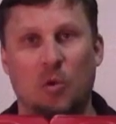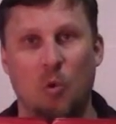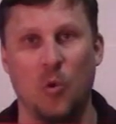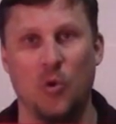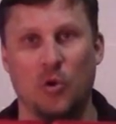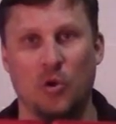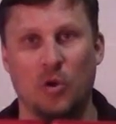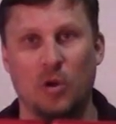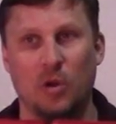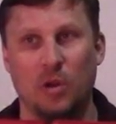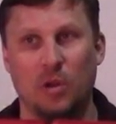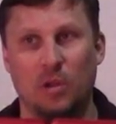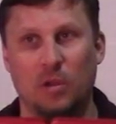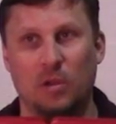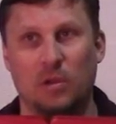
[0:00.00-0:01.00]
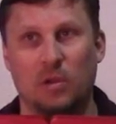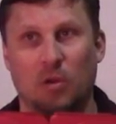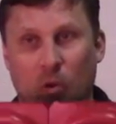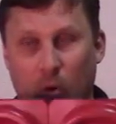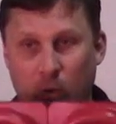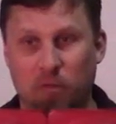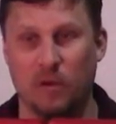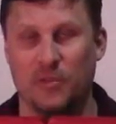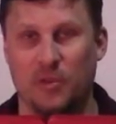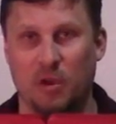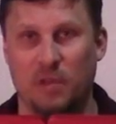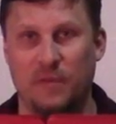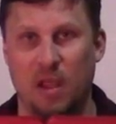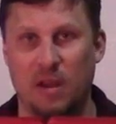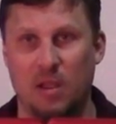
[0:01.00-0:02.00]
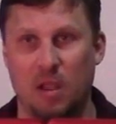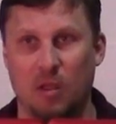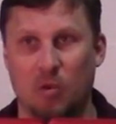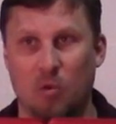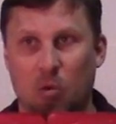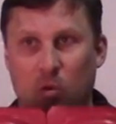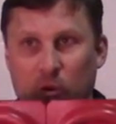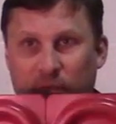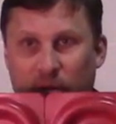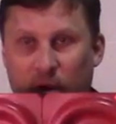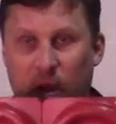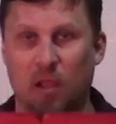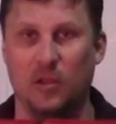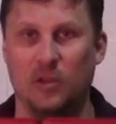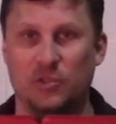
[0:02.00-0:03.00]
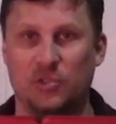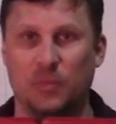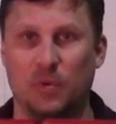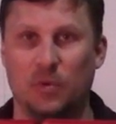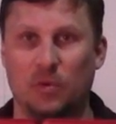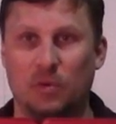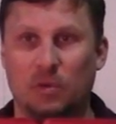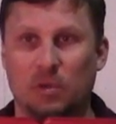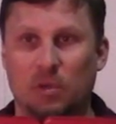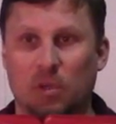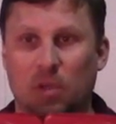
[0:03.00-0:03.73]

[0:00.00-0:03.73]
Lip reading: order or over a $35 order for eligible